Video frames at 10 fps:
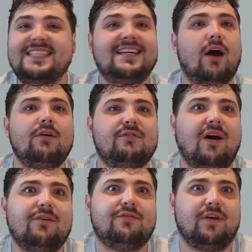don't
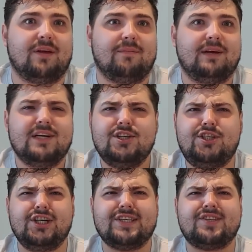vote for them.
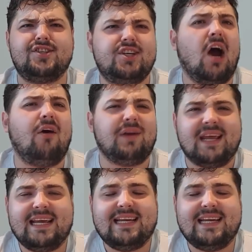Just don't.